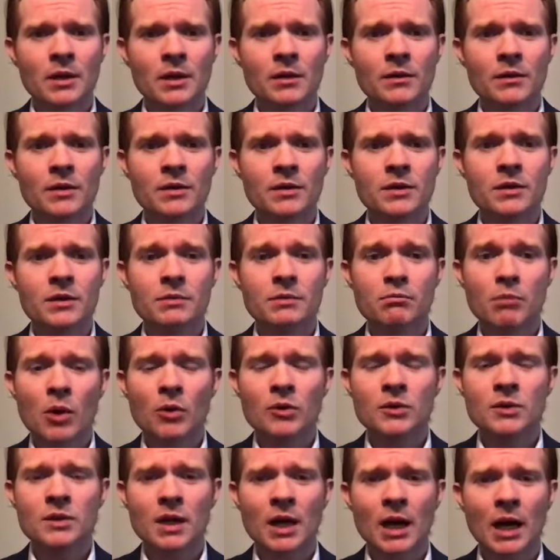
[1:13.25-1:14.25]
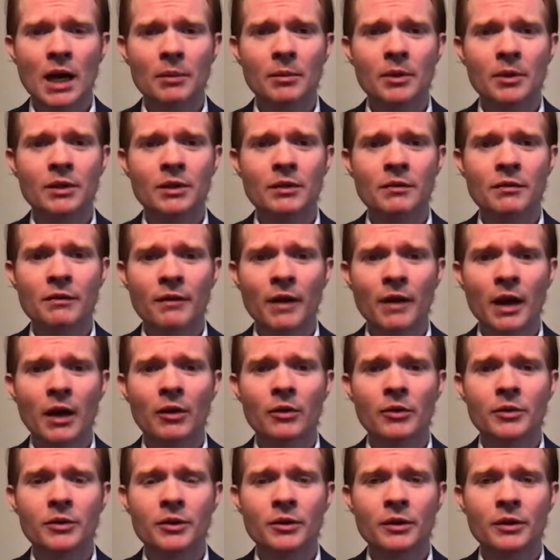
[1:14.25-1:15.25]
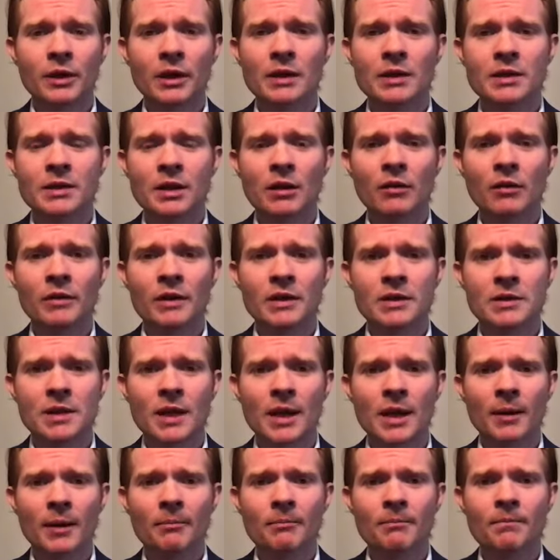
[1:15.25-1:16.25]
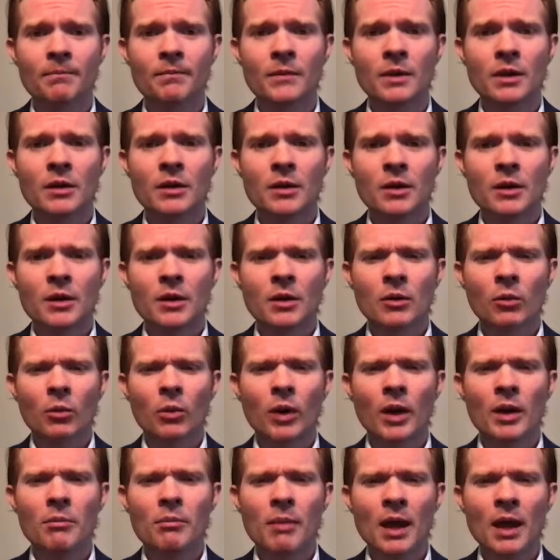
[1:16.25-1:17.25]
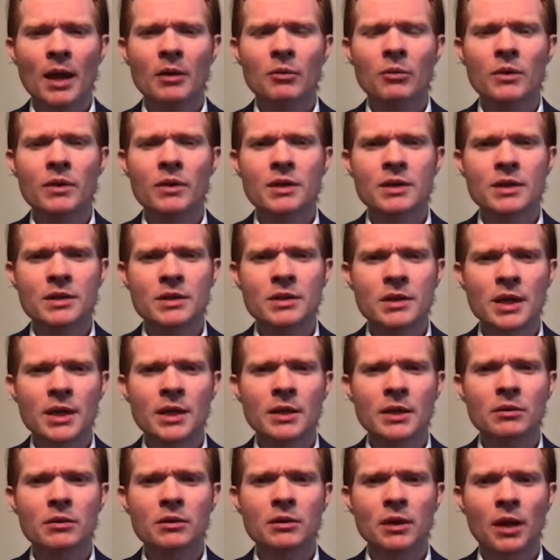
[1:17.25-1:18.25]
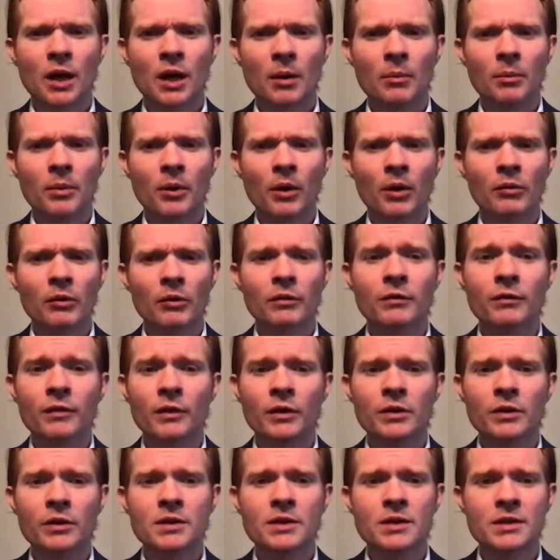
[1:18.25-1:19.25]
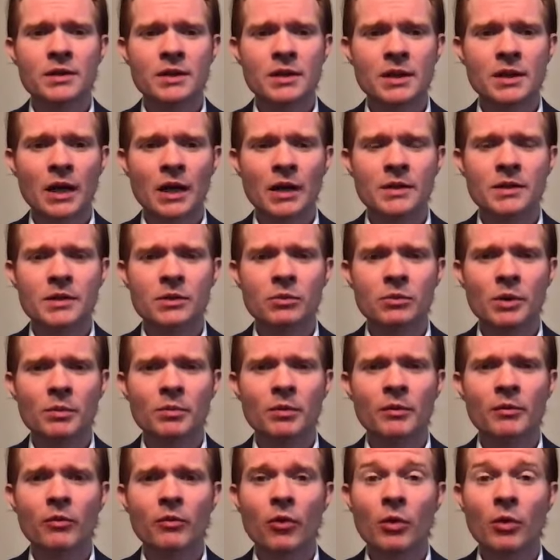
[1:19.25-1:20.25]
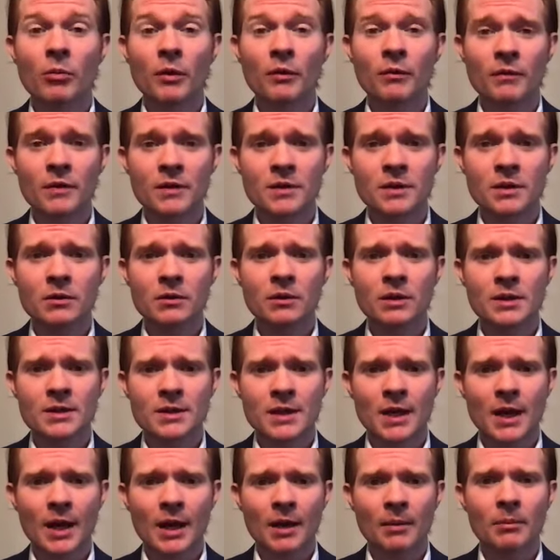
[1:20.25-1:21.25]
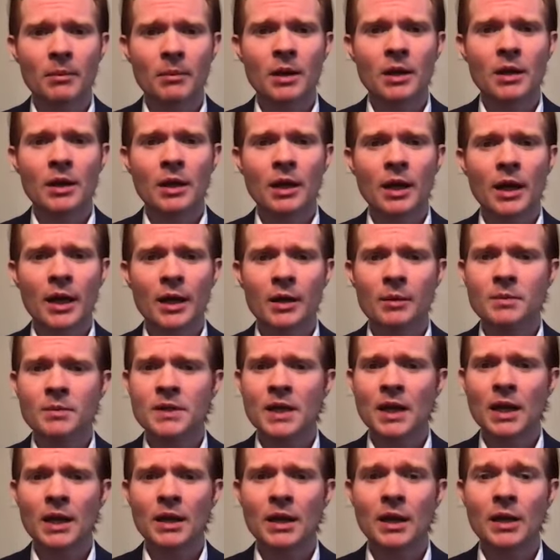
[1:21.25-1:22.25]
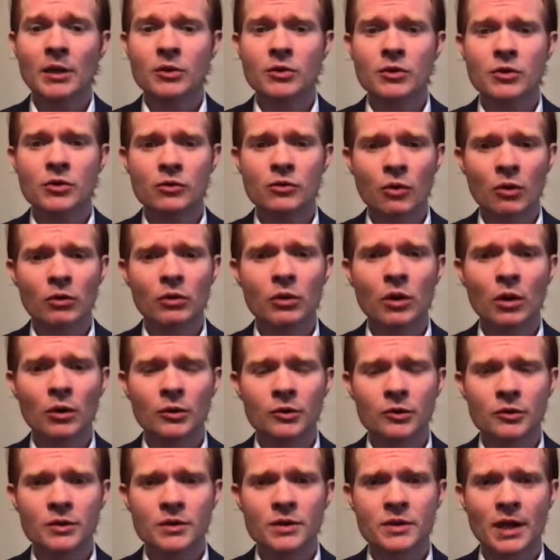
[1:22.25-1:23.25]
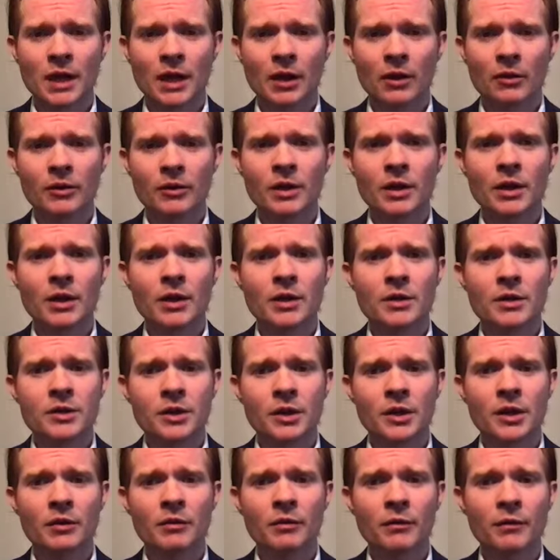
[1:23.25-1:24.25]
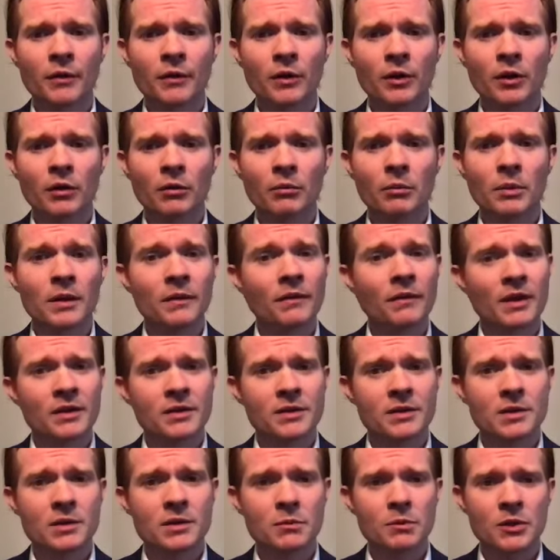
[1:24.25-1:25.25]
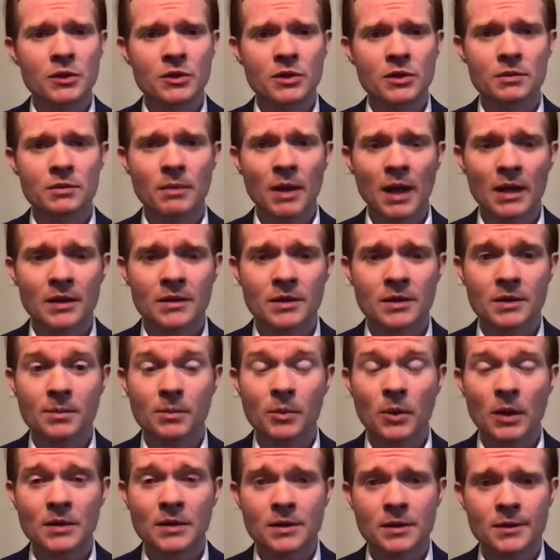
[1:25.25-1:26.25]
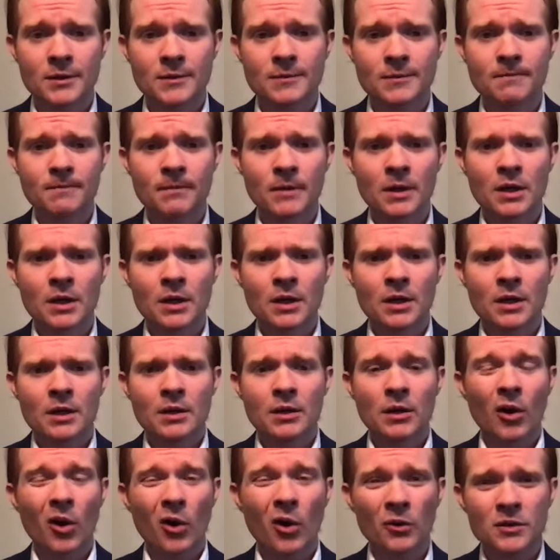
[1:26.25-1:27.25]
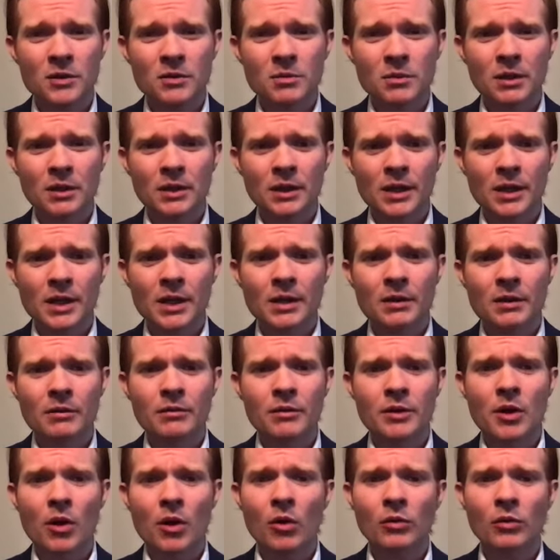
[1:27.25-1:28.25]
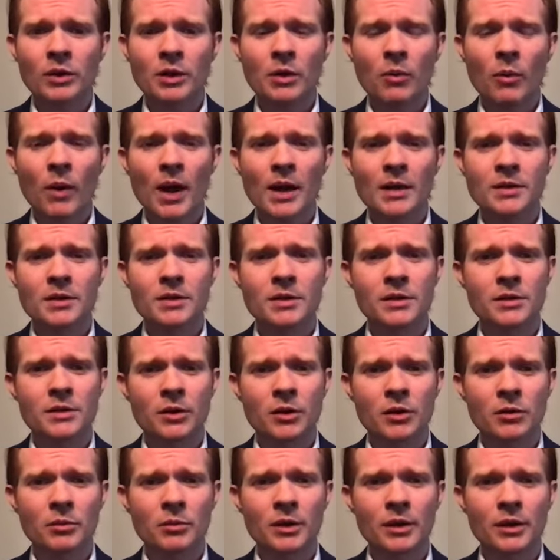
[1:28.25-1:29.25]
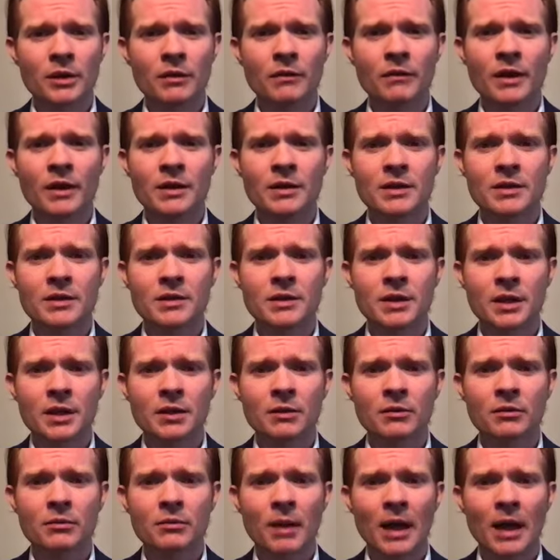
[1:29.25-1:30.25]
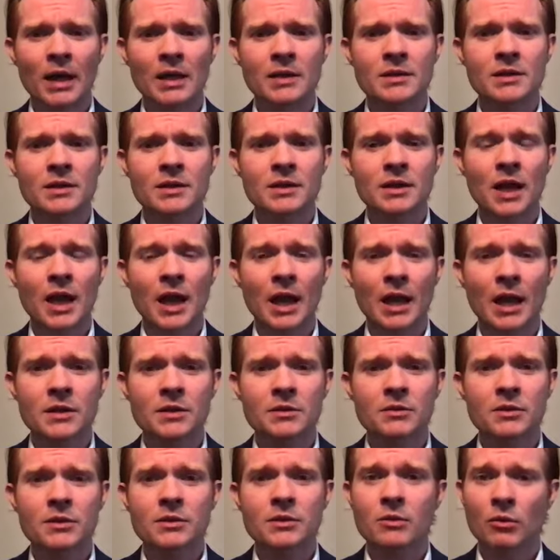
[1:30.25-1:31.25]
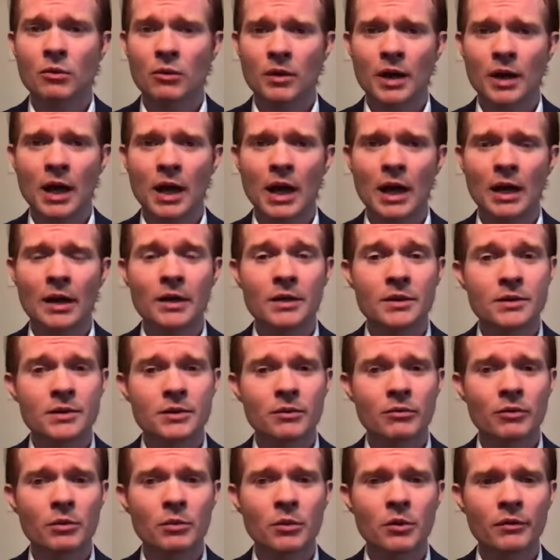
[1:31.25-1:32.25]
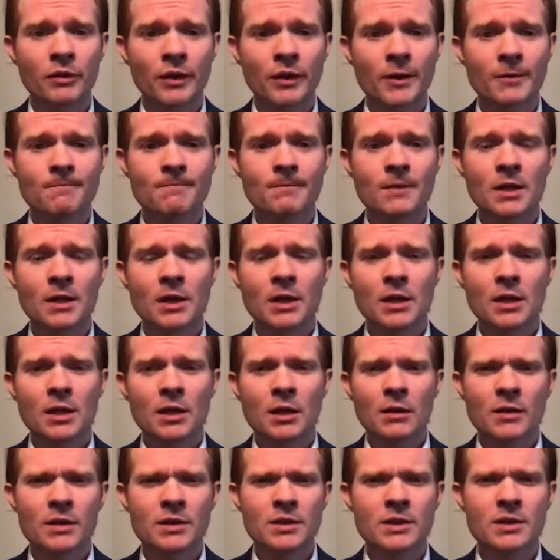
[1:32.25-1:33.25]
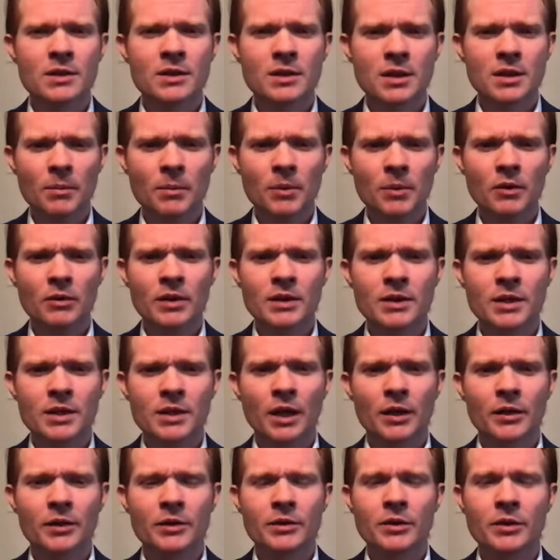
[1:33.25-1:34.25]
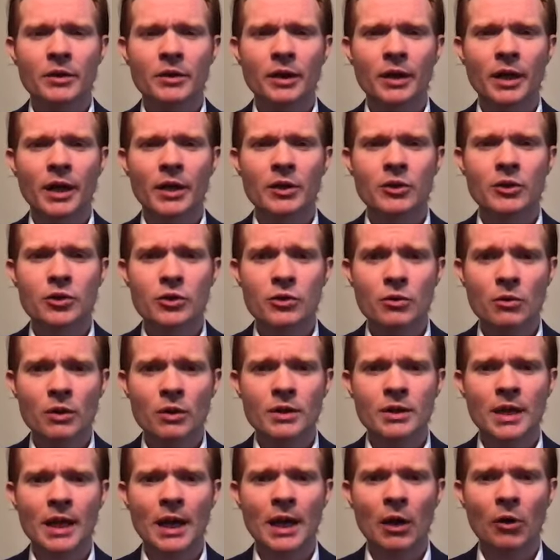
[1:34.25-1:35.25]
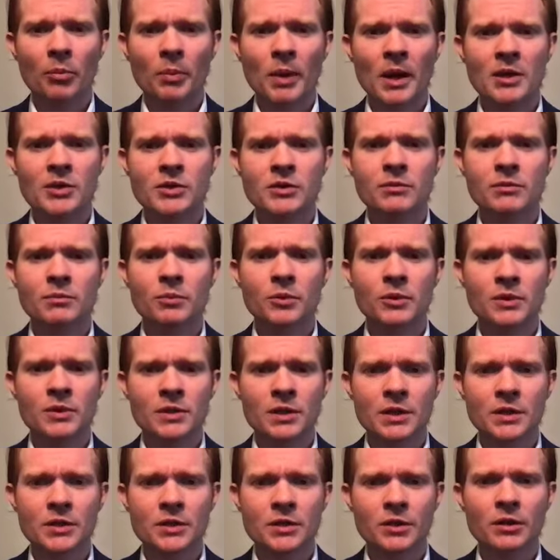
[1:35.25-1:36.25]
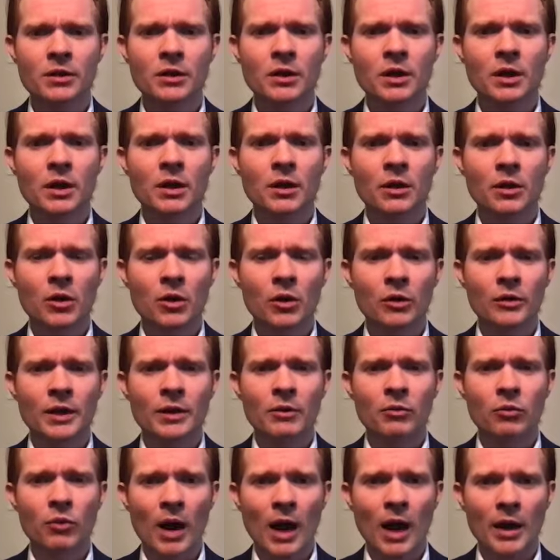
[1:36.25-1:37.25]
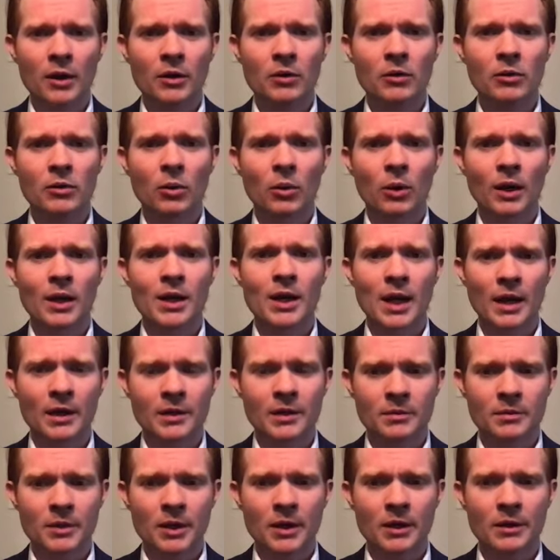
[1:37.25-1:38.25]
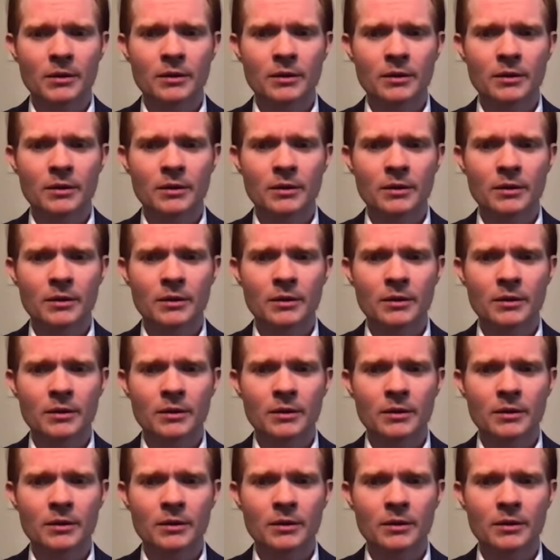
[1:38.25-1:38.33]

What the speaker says: This is most commonly found during a self-exam. When men with a testicular lump are referred to see us, we perform a physical exam and obtain a scrotal ultrasound to confirm if a suspicious mass is present. Ultimately, the only way to determine if a testicular mass is cancerous or not is to remove it. This is typically done during a short outpatient procedure called a radical orchiectomy.